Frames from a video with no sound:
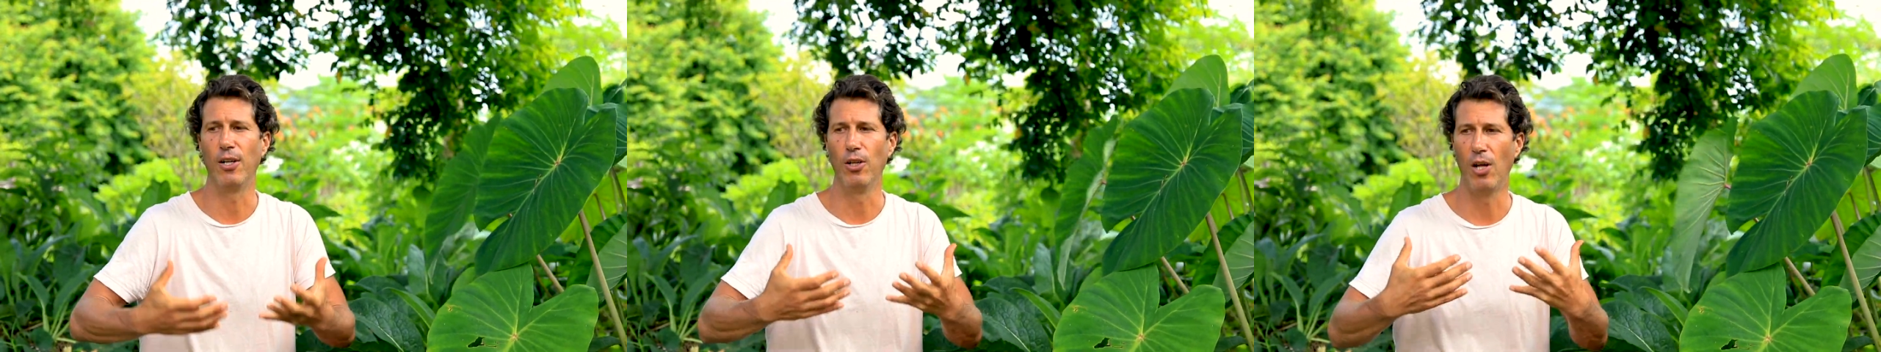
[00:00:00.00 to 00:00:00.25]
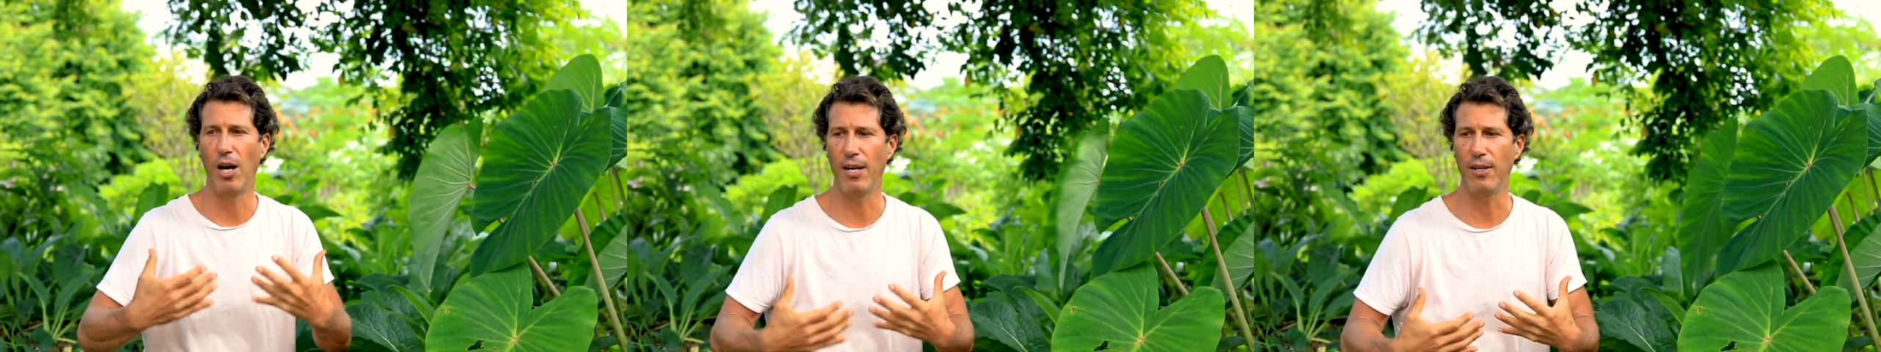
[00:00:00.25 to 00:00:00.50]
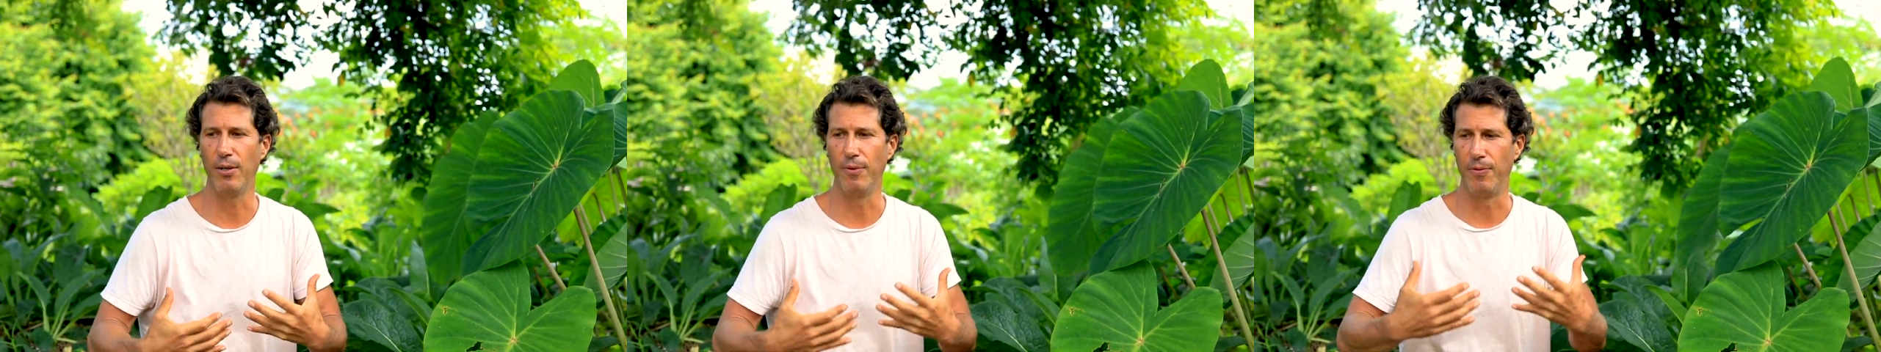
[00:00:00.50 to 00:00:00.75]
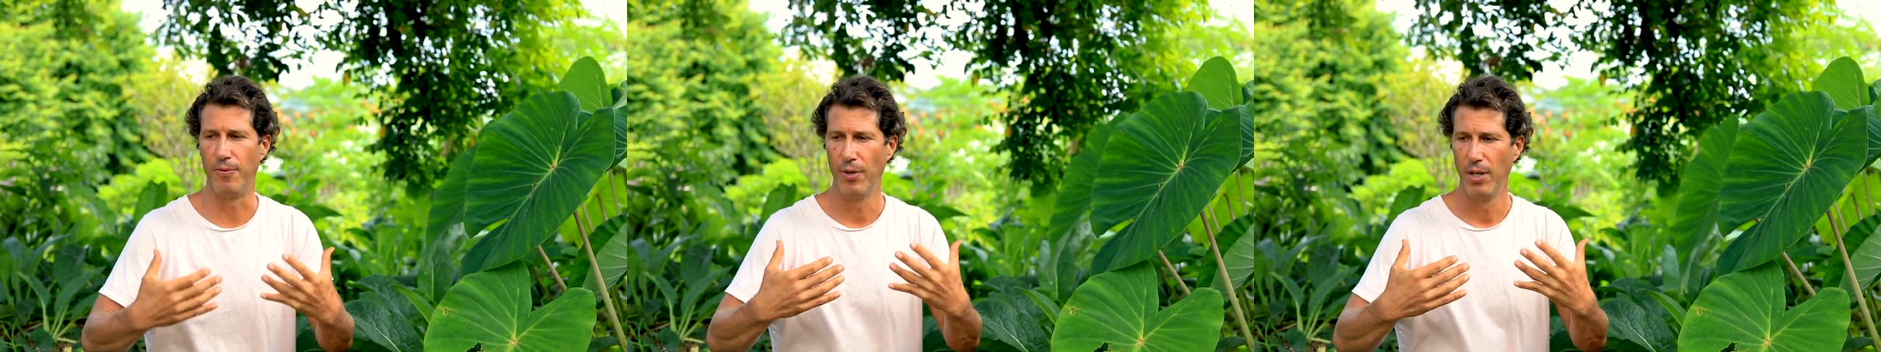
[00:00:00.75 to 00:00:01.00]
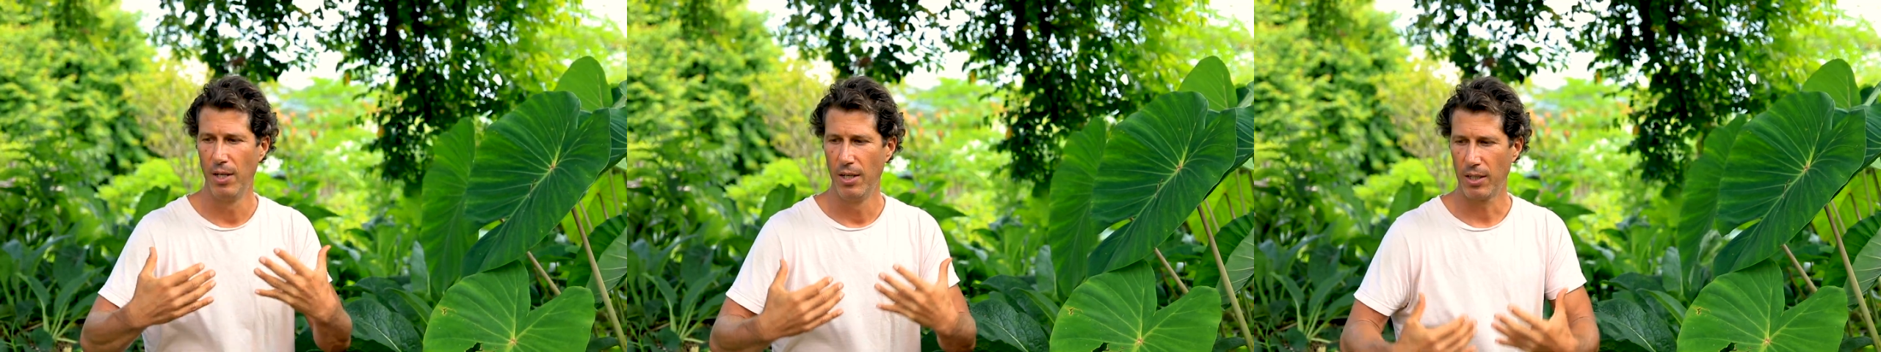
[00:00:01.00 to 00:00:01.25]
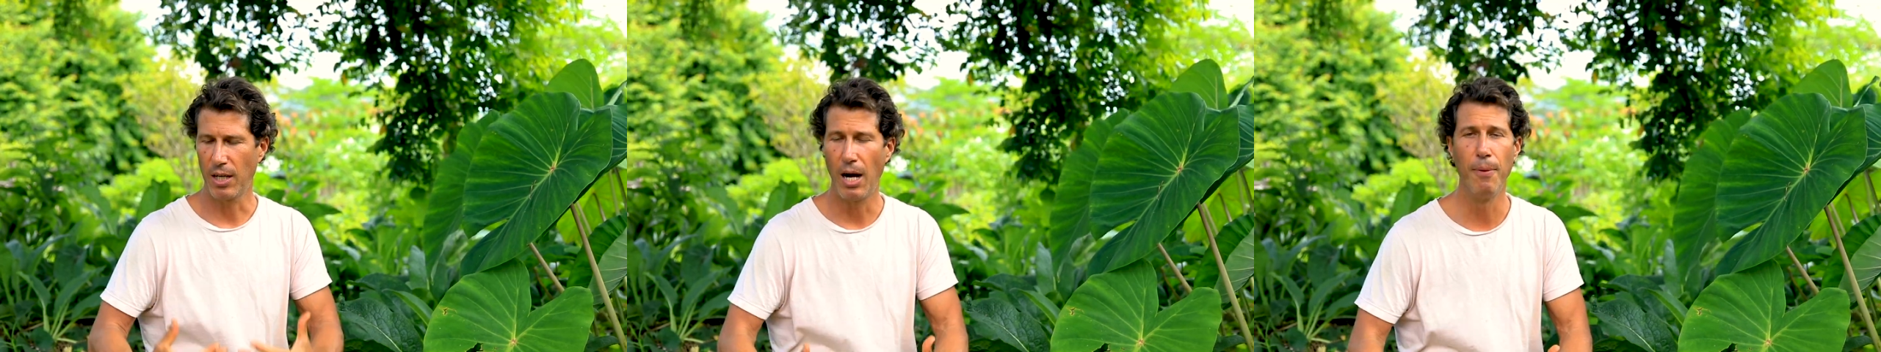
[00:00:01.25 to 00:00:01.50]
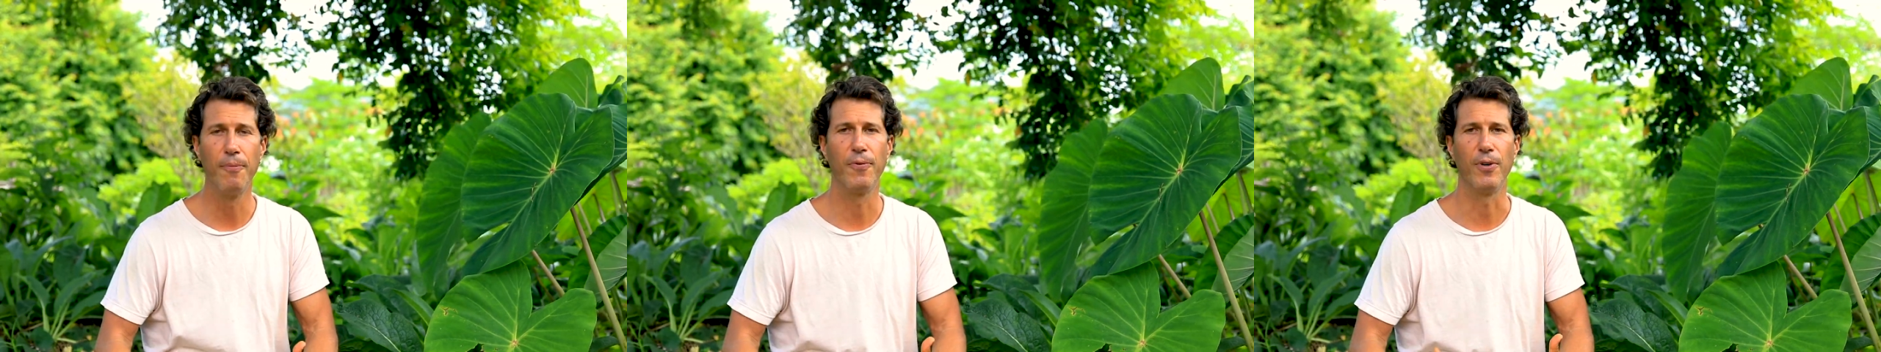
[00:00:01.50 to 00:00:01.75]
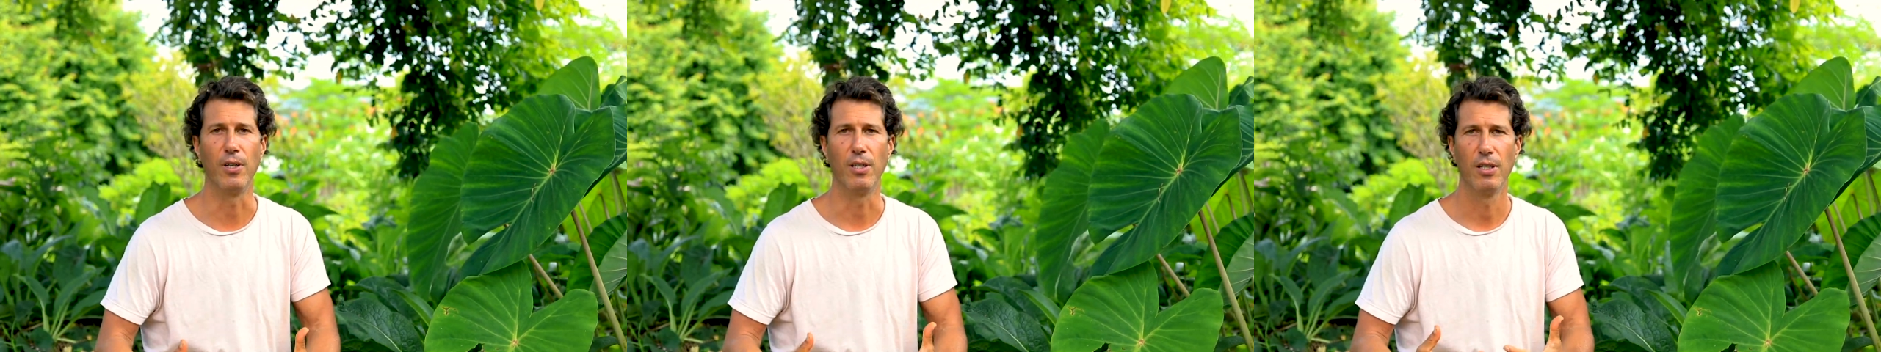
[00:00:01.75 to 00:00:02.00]
a lot of
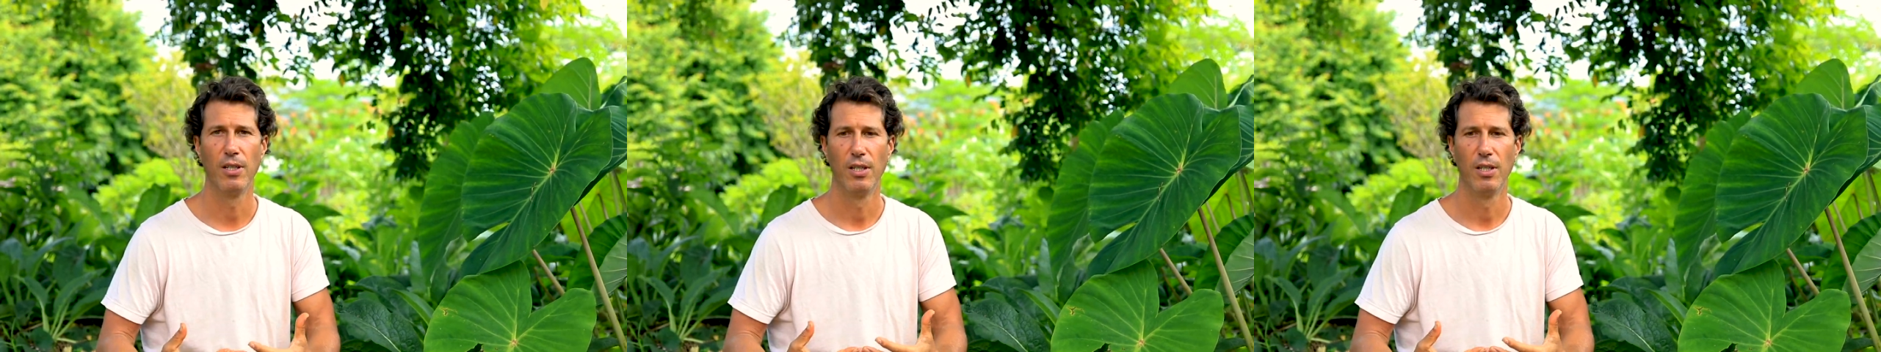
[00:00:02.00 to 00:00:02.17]
comfort